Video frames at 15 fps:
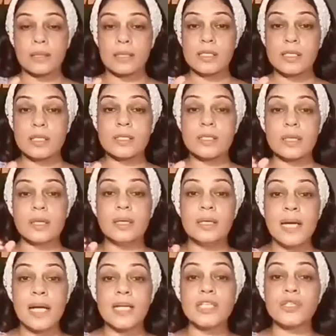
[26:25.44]
This is a
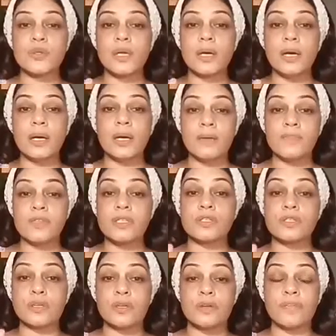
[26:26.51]
natural lift.
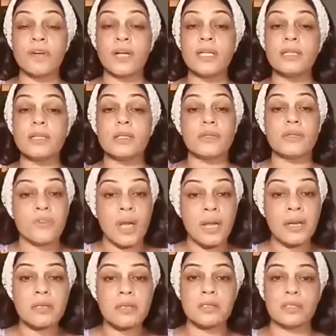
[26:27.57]
Certified
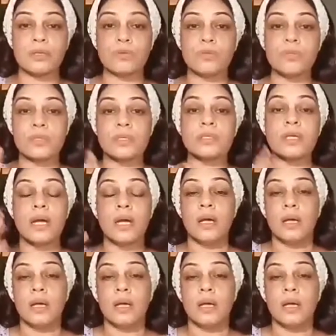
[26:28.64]
trainers use this,